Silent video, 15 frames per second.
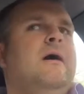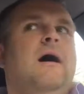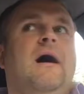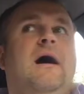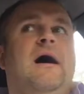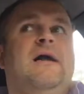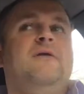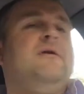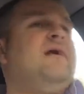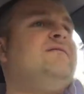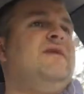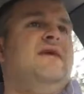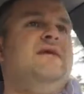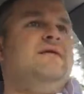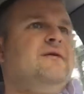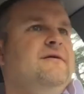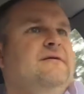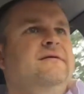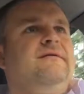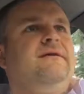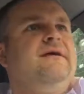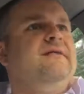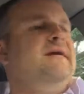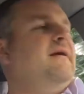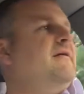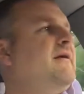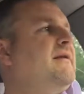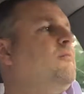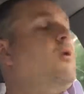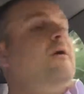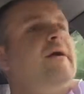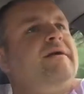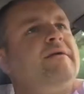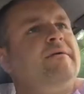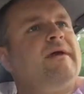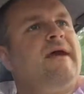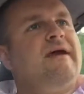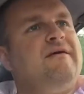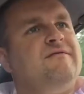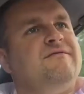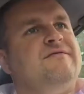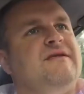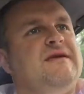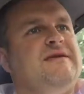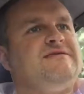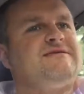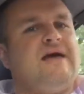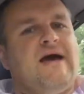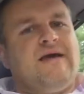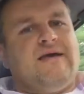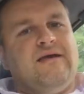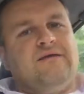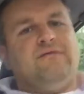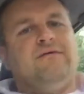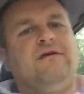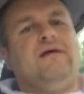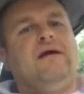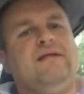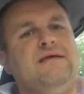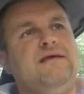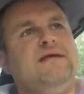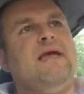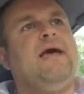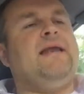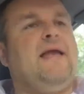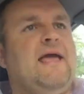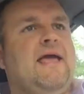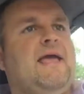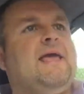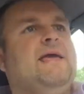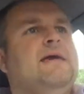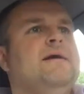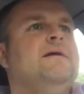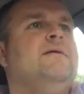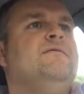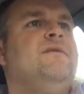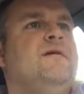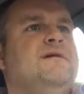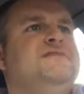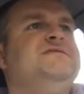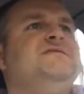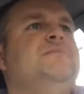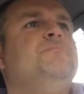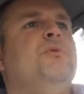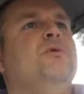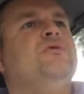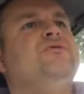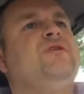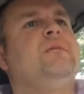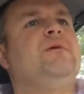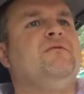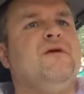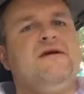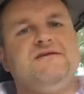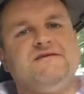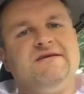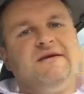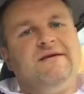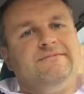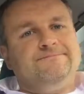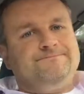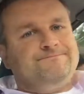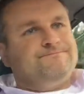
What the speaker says: I don't have a heater in there. I don't have the stock heater in there. I did get a very simple Summit Racing